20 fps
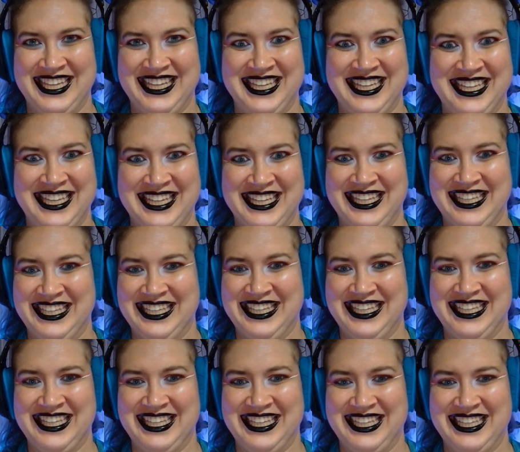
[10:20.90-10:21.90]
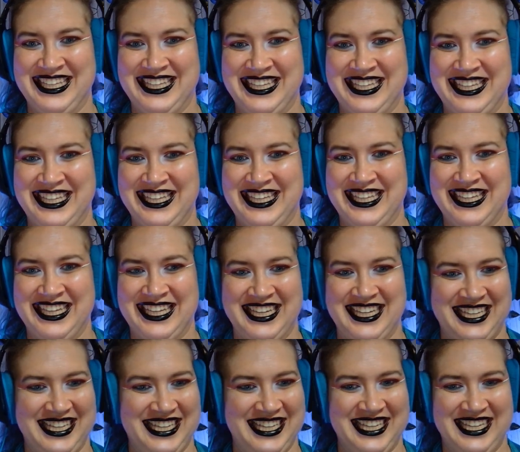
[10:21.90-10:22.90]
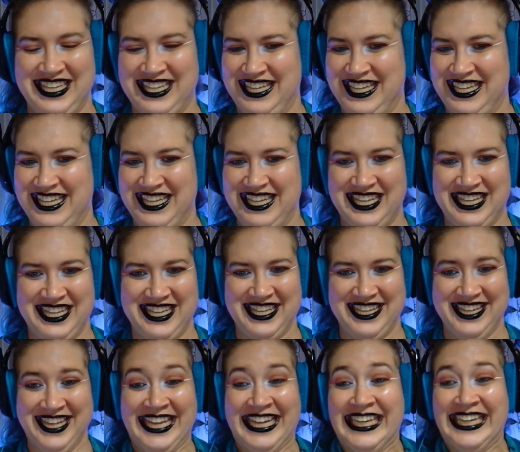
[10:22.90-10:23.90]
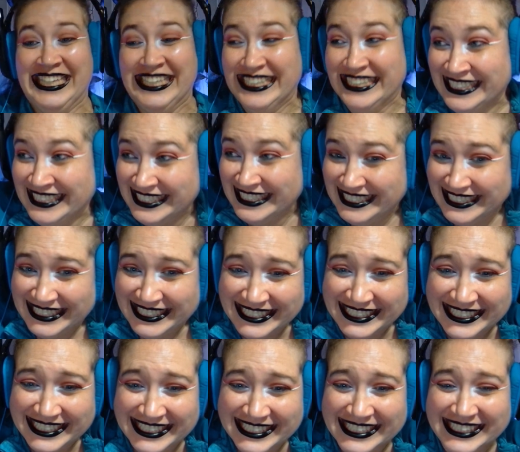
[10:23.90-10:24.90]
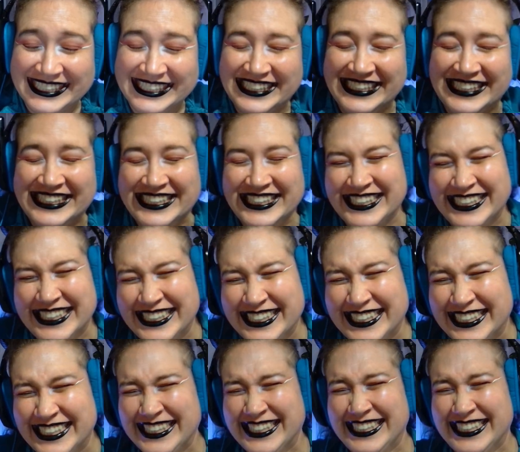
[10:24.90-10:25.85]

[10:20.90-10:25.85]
It sheds everywhere. It's in your soup. It's in your cereal.